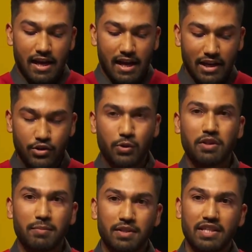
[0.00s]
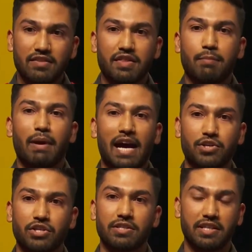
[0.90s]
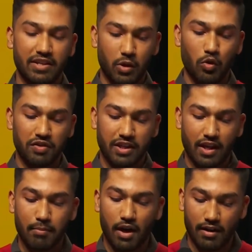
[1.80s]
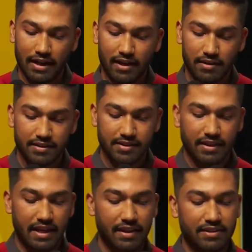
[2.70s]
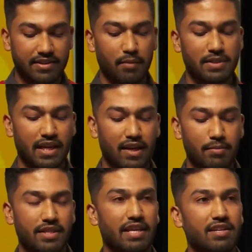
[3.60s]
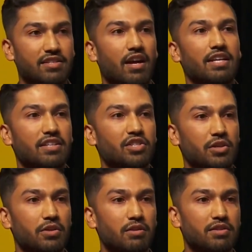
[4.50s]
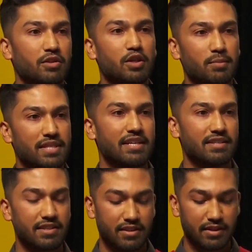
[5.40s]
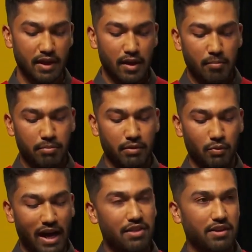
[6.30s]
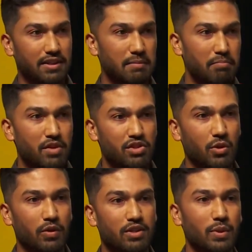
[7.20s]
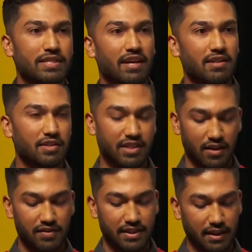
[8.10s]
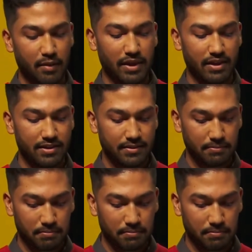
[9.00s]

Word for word: I truly believe that passion can overcome all else, and that sometimes it is not external circumstances, but rather the stories we tell ourselves that limit us.